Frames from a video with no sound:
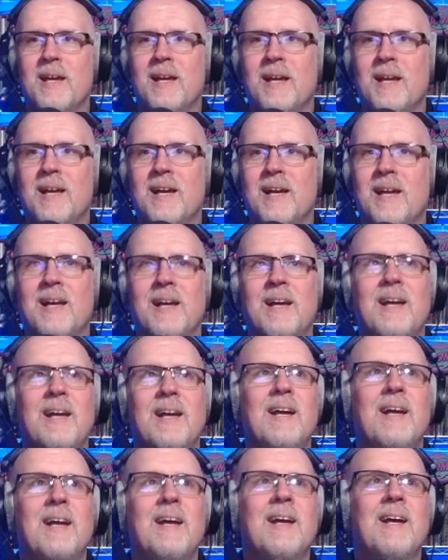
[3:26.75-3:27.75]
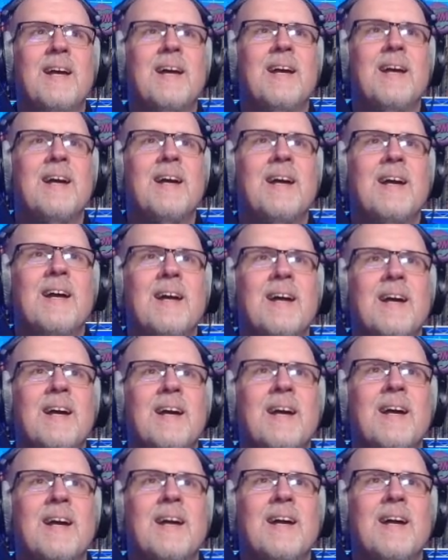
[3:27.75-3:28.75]

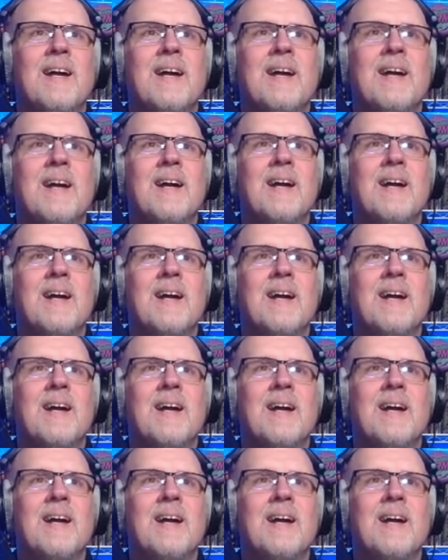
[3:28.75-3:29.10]
Nothing is said.